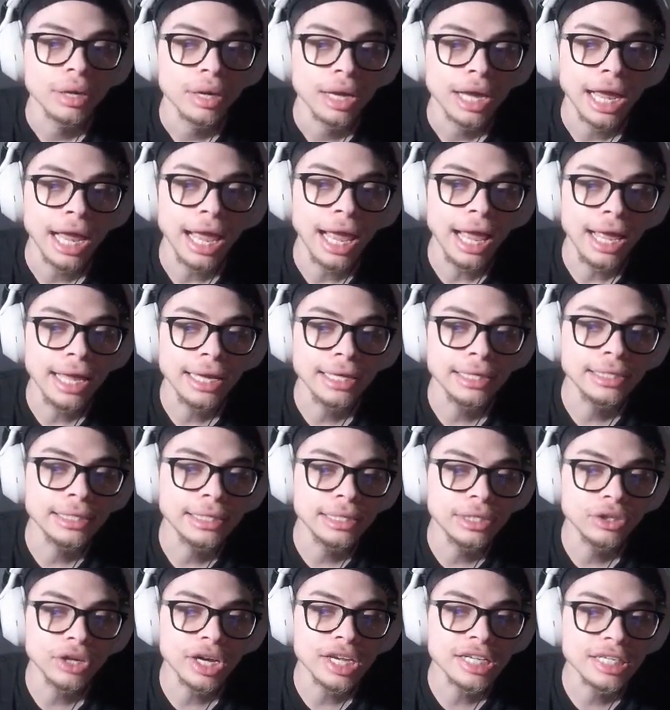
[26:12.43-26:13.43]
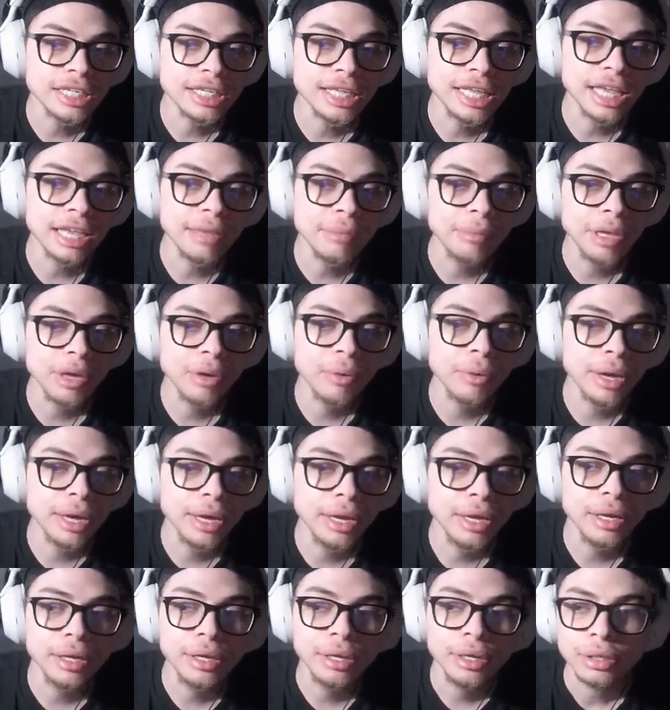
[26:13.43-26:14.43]
and he tries to kick me
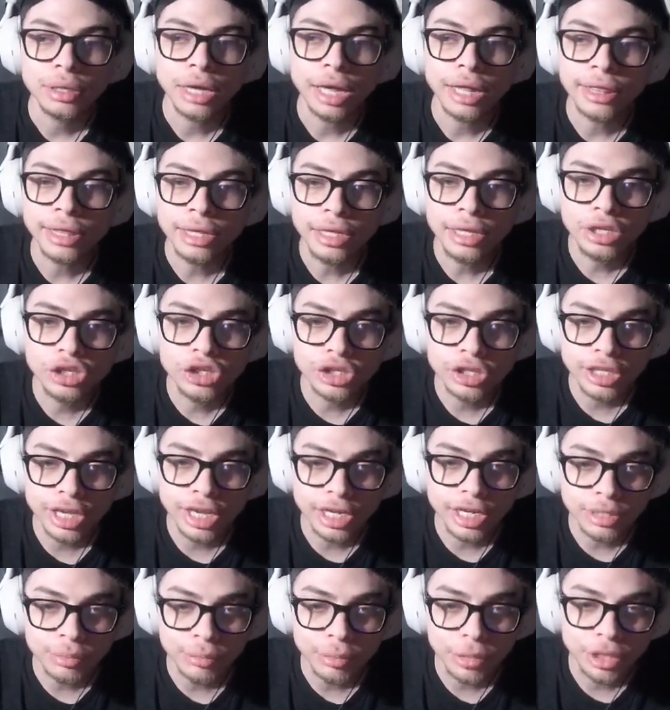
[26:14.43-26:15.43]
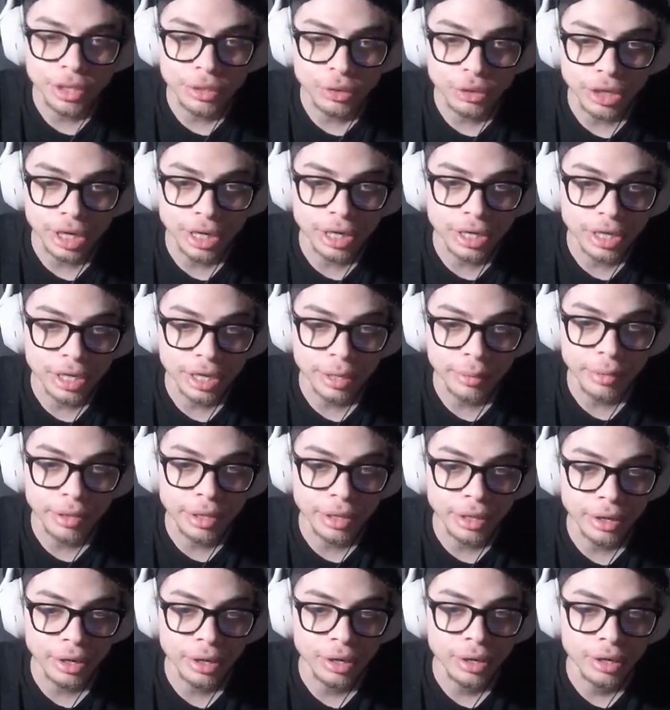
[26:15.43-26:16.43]
away. I think he just kicked me, tried to kick me
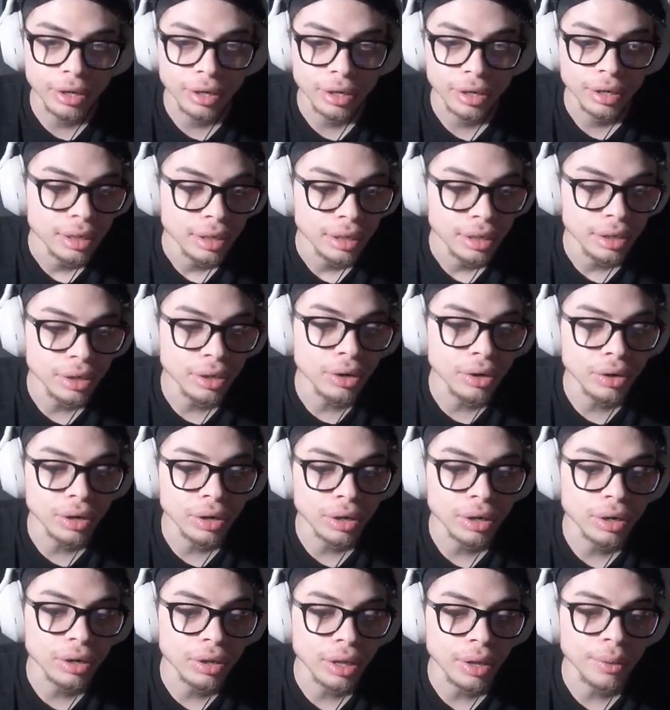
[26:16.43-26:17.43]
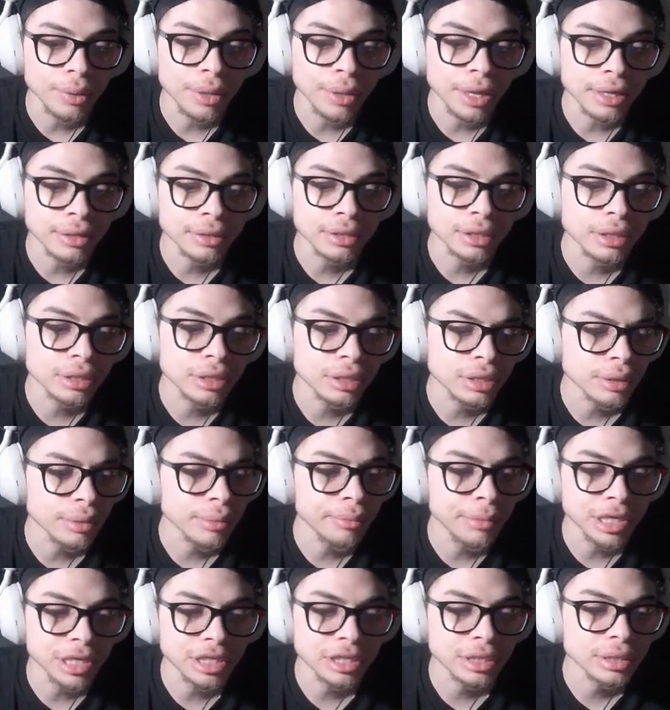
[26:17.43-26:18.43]
there. No, that's just a
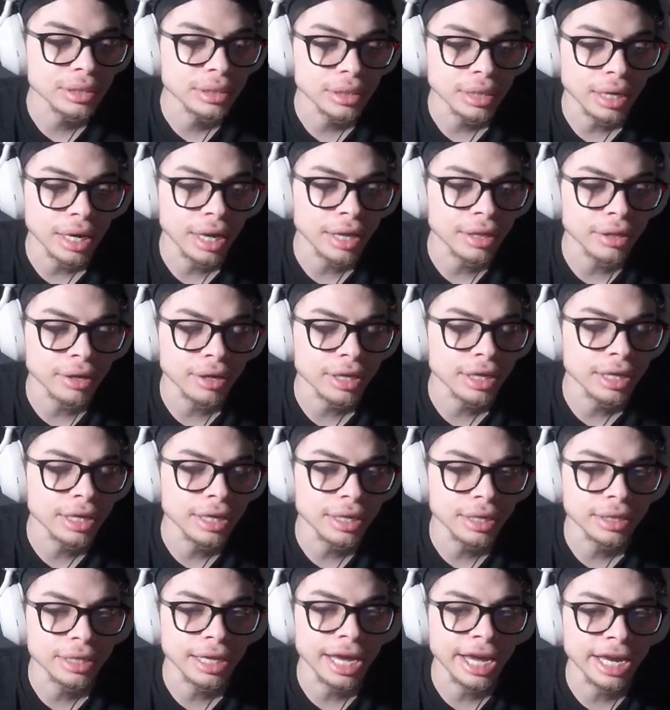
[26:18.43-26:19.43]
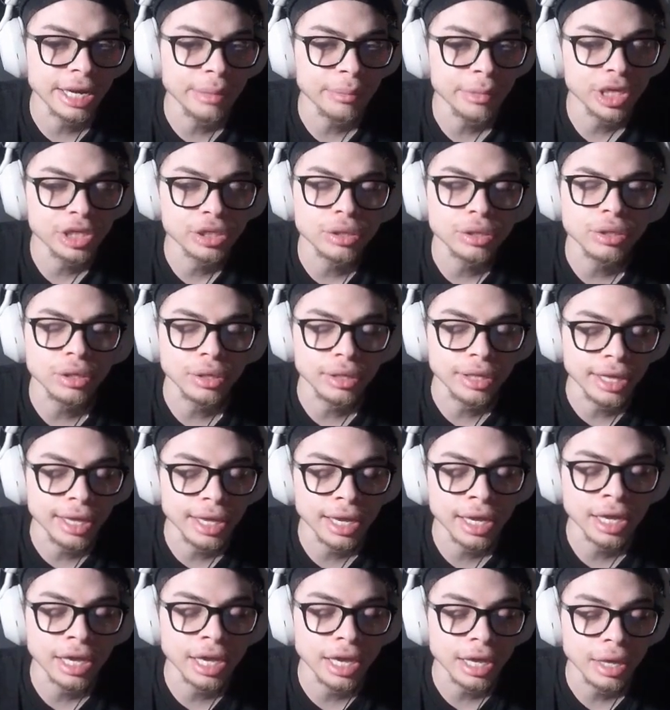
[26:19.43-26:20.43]
miss. I thought the animation looked like a
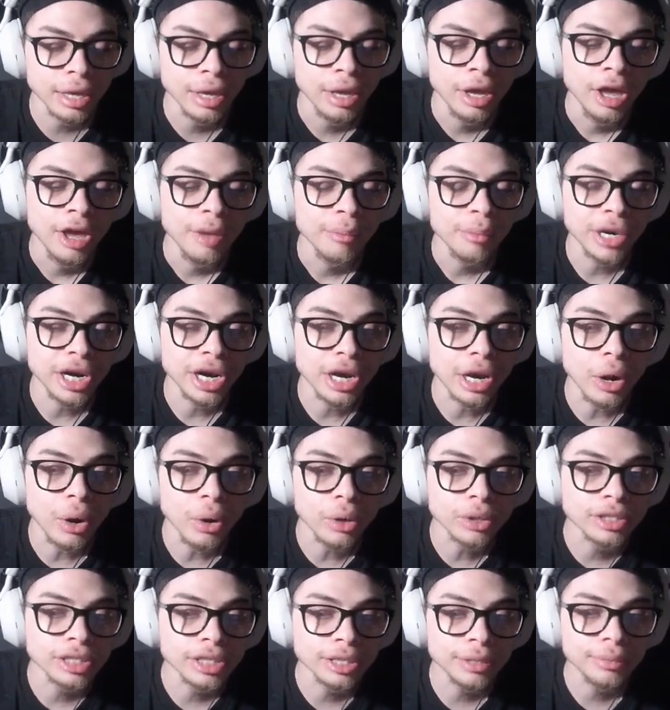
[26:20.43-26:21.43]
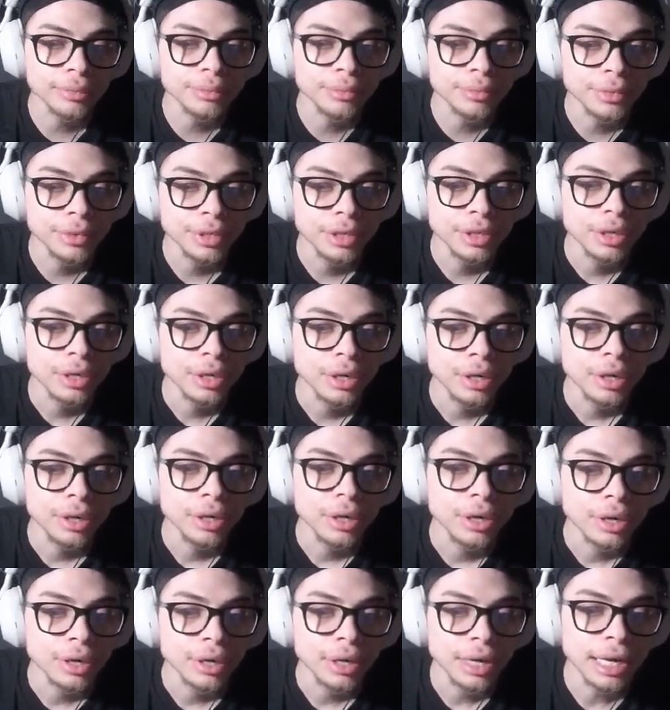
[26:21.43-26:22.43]
kick. But I ult him,
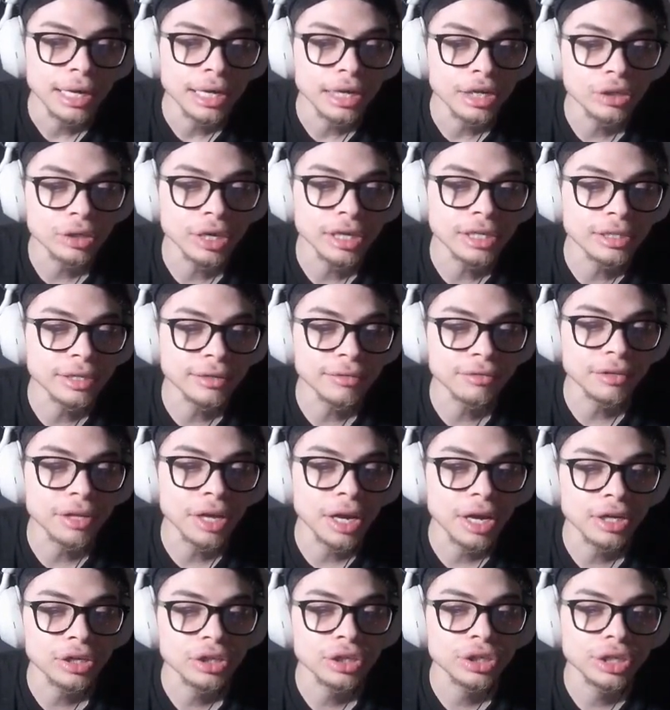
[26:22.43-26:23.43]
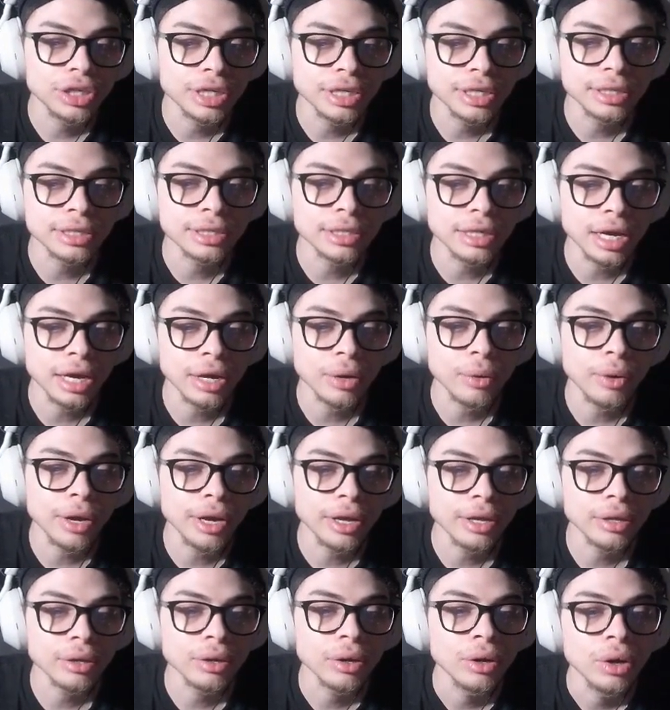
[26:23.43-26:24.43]
he tries to flash, he's not
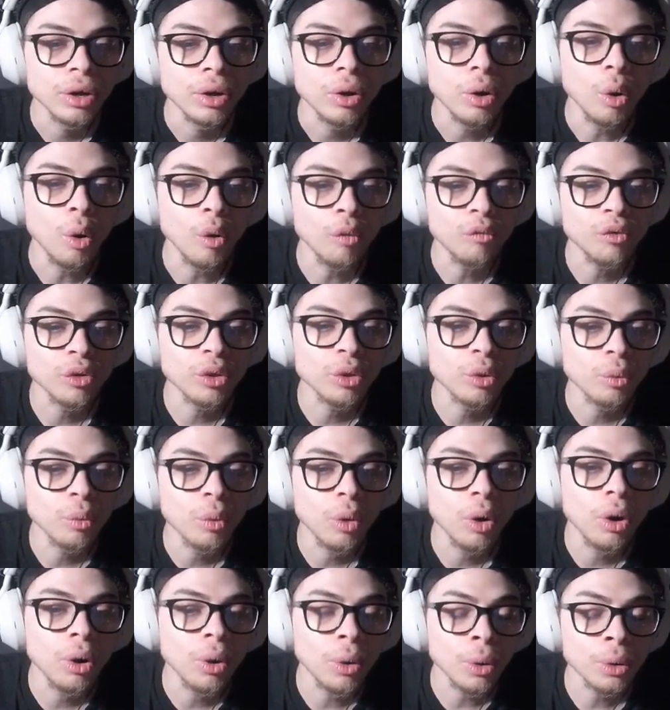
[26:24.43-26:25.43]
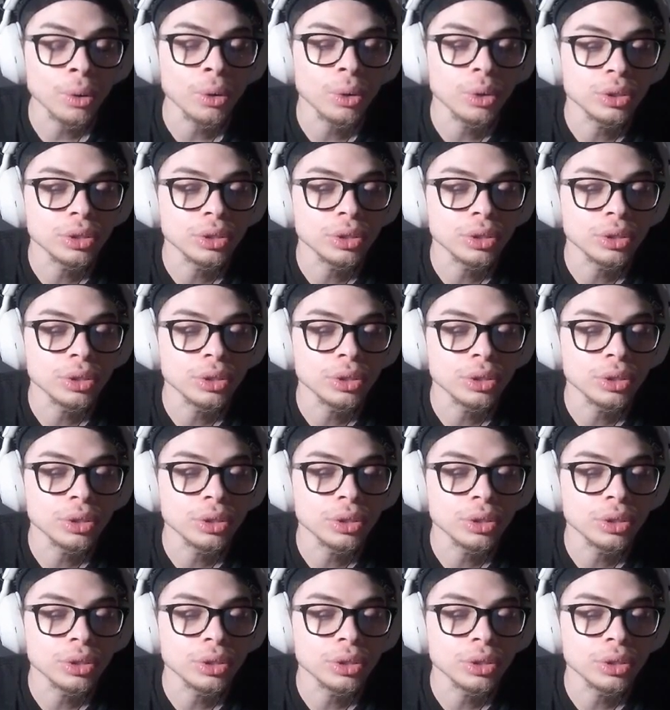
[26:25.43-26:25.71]
quite over the wall or close